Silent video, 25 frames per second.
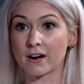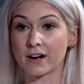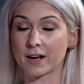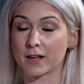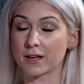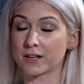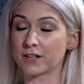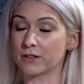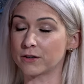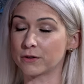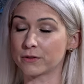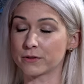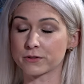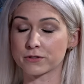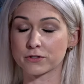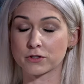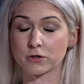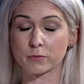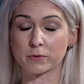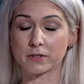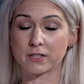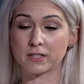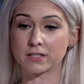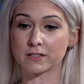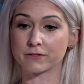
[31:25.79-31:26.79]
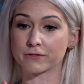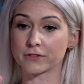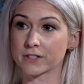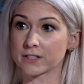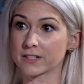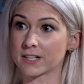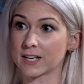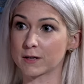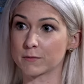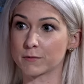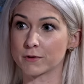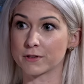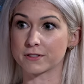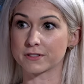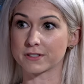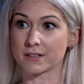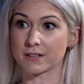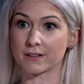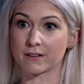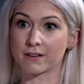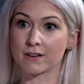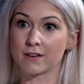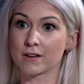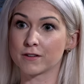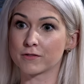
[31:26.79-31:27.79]
And, you know, there's so many different tables,
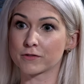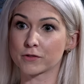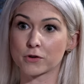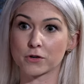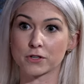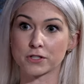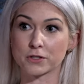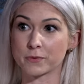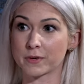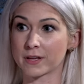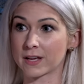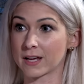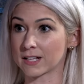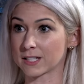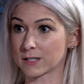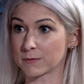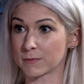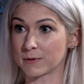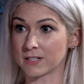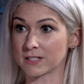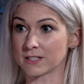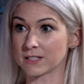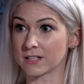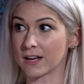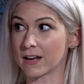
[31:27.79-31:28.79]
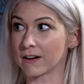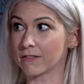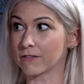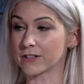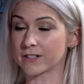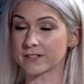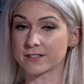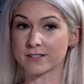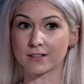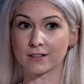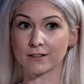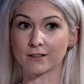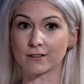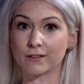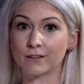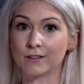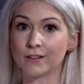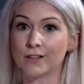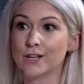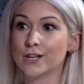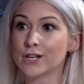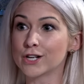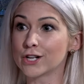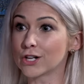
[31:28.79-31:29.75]
and of course we can't speak to every single